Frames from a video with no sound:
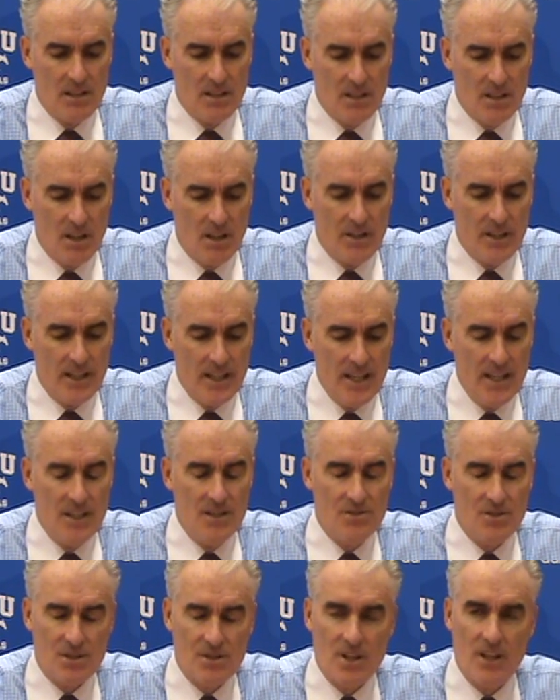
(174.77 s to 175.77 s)
you know,
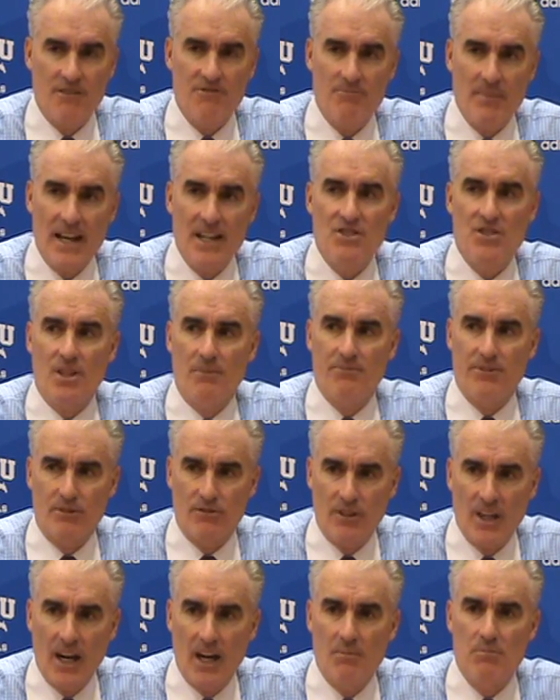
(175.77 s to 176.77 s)
he's a tough matchup for
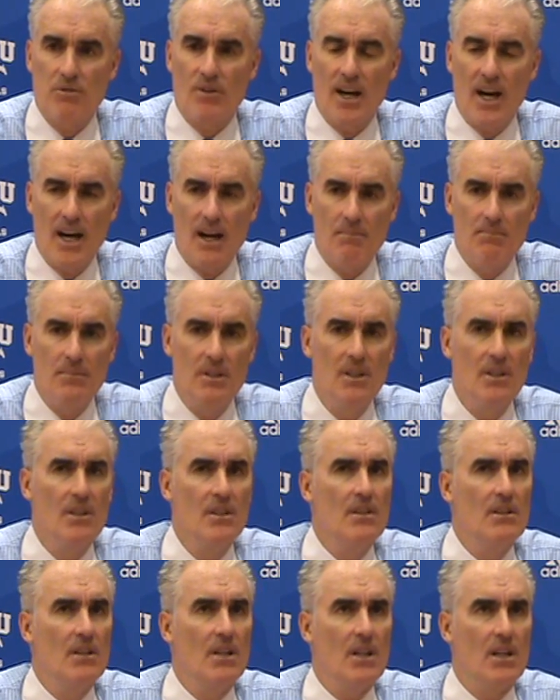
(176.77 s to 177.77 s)
Rob. Rob
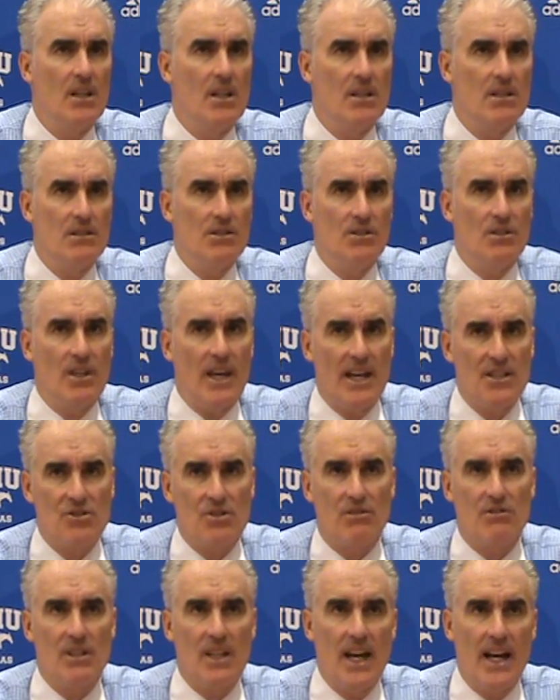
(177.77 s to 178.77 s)
has
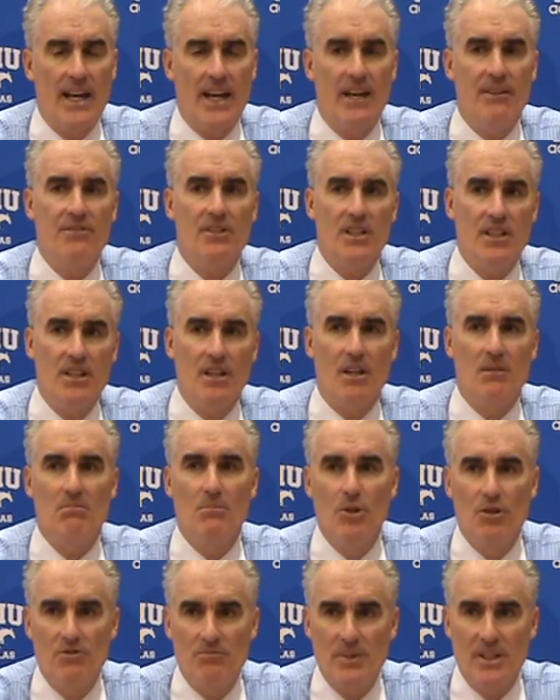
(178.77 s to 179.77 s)
to rely heavily on
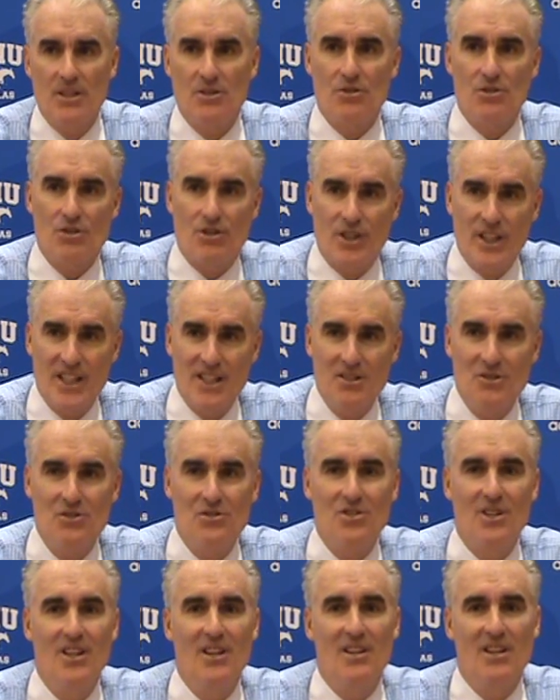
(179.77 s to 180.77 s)
movement and
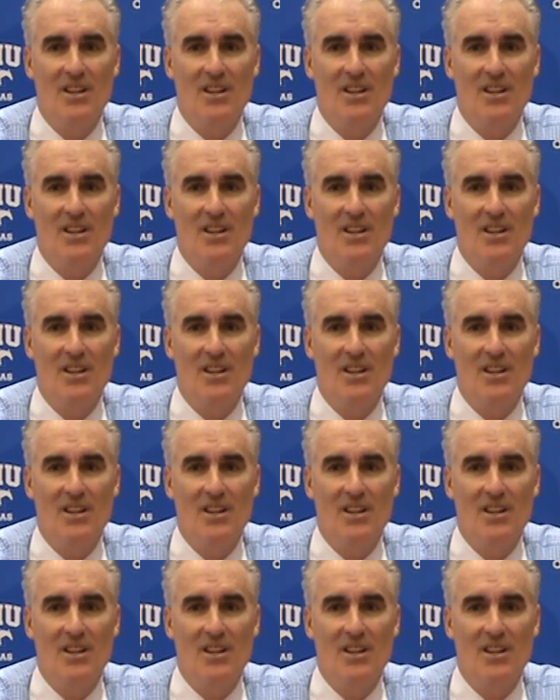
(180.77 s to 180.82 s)
screens